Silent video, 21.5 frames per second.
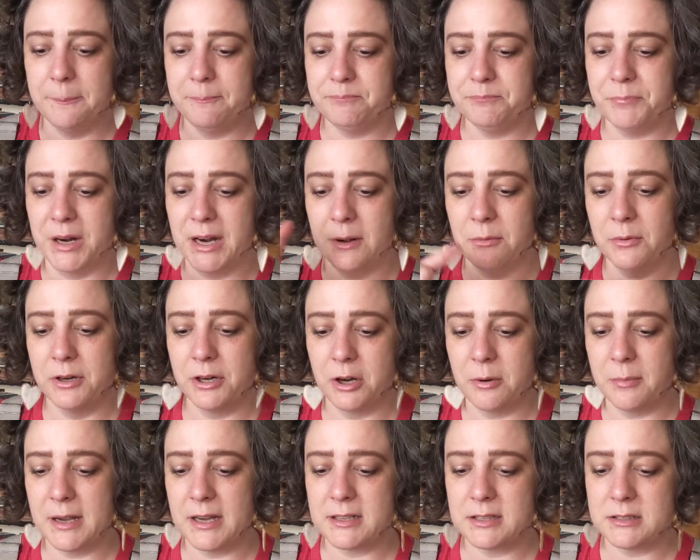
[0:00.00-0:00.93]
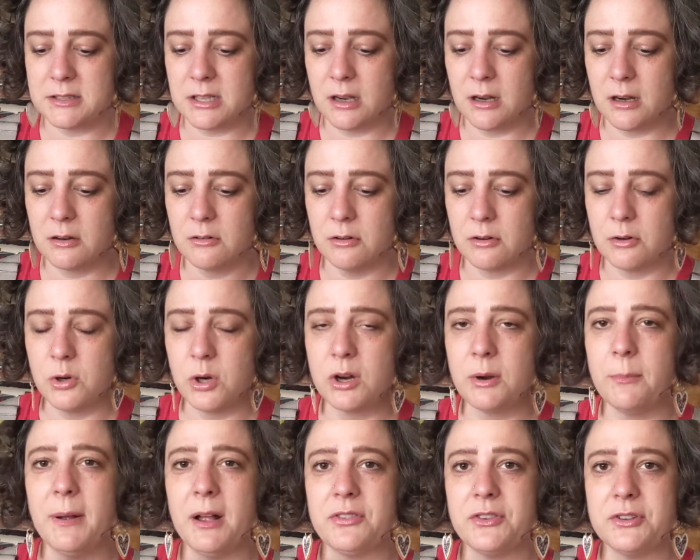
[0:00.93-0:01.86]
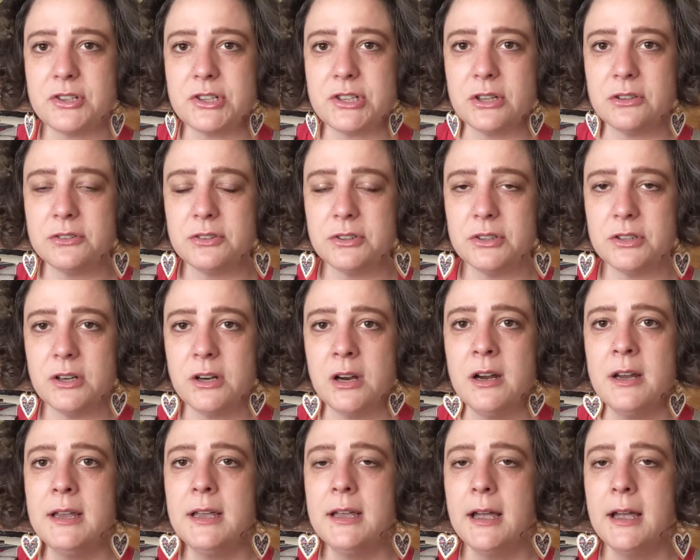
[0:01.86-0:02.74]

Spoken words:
But I want to go back and talk real quick about the shelter.